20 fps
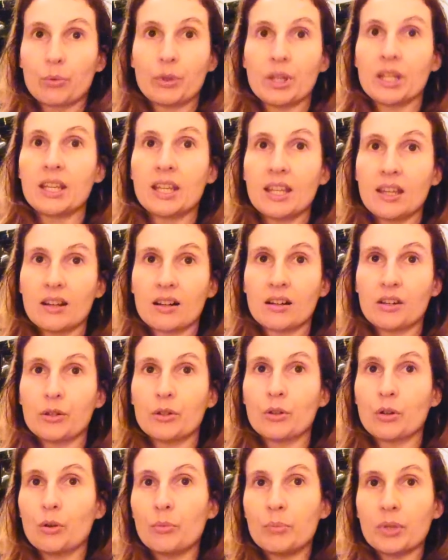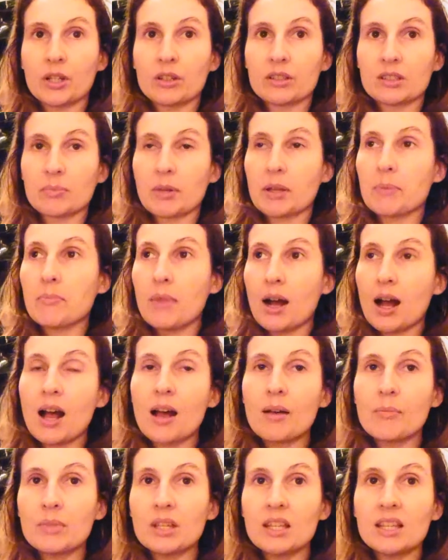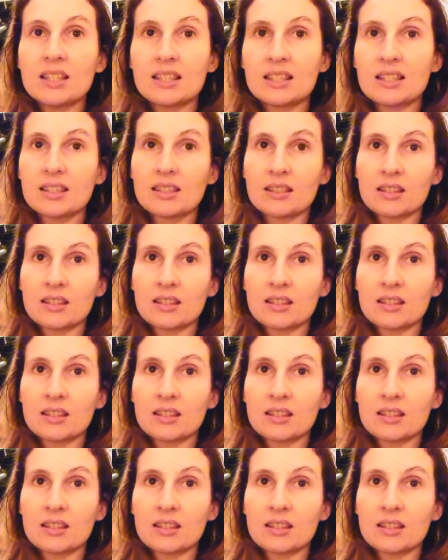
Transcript: we here, you know, because my mom is